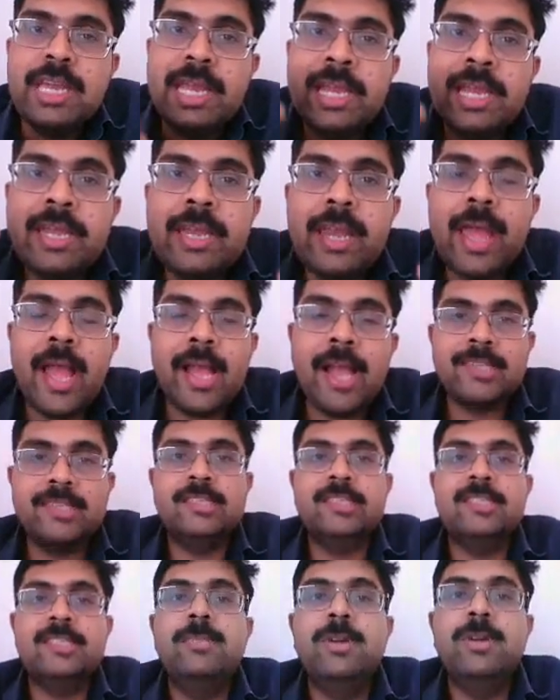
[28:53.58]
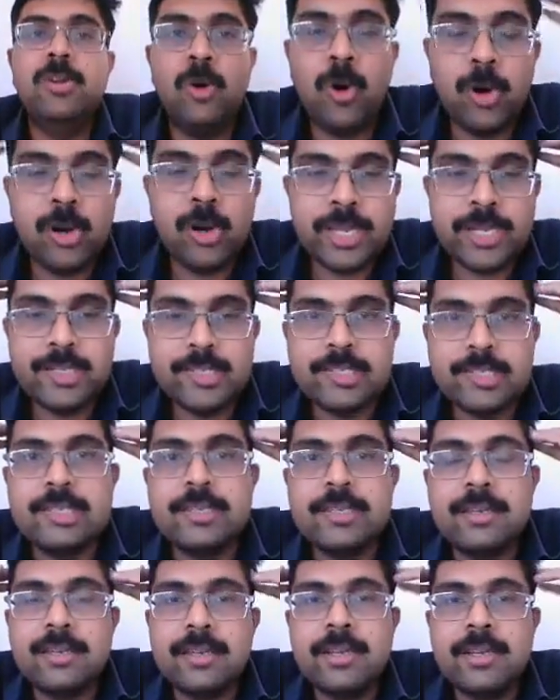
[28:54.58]
inaccessible organs
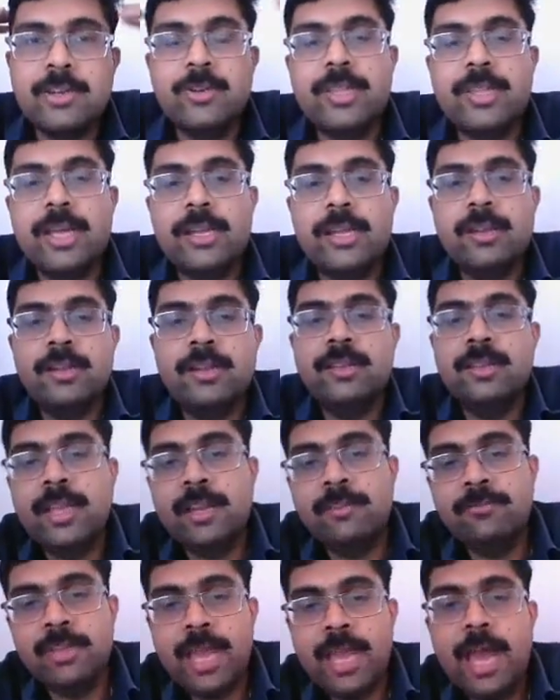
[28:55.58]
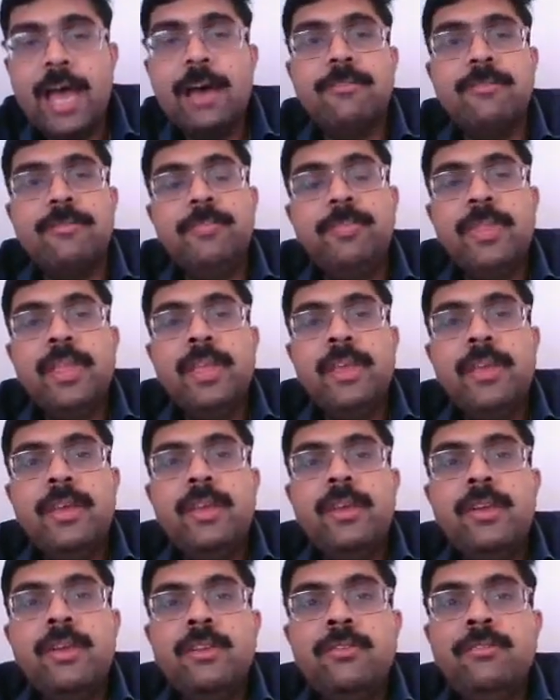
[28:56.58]
that we have.
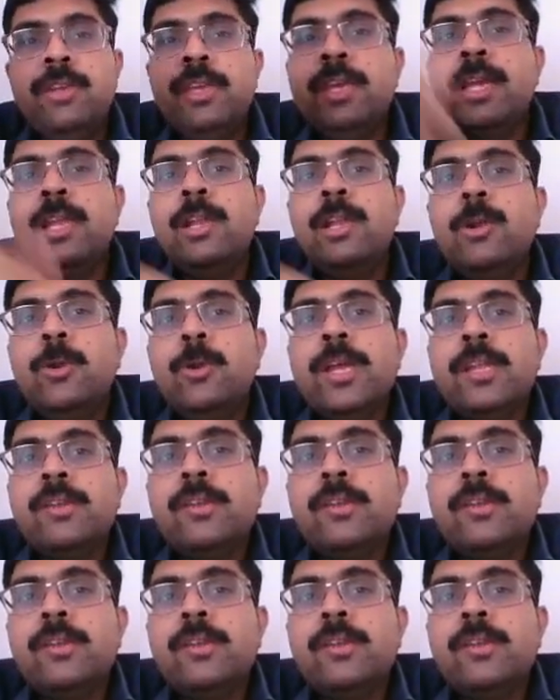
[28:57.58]
We can look at